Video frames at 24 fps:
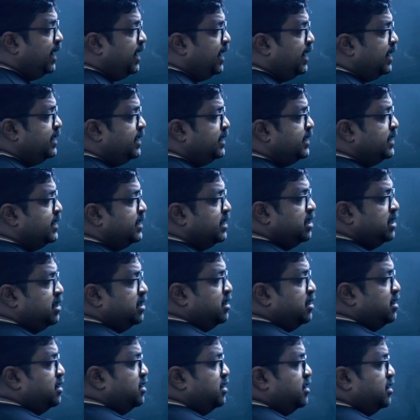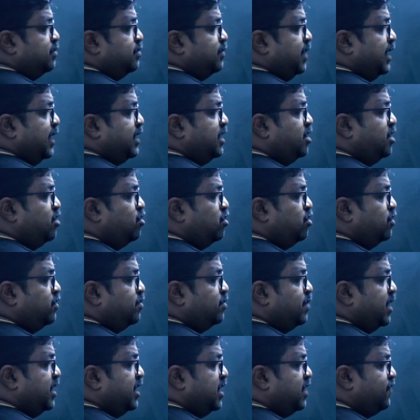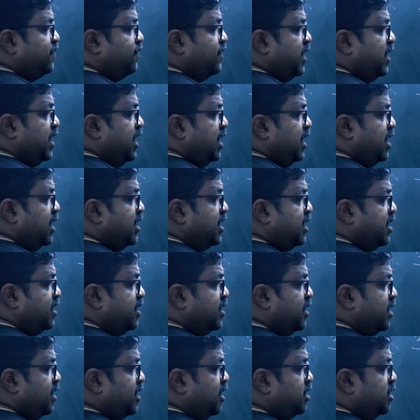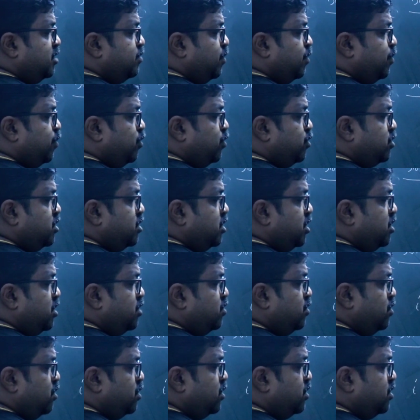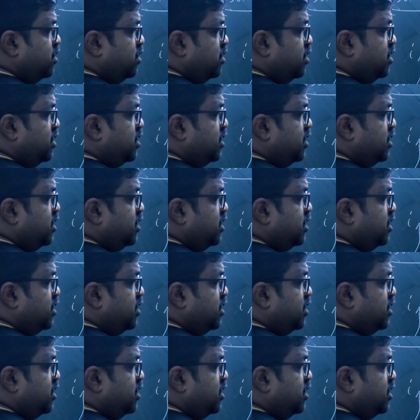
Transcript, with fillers: and uh, the magnitude of the magnetic field, it is proportional to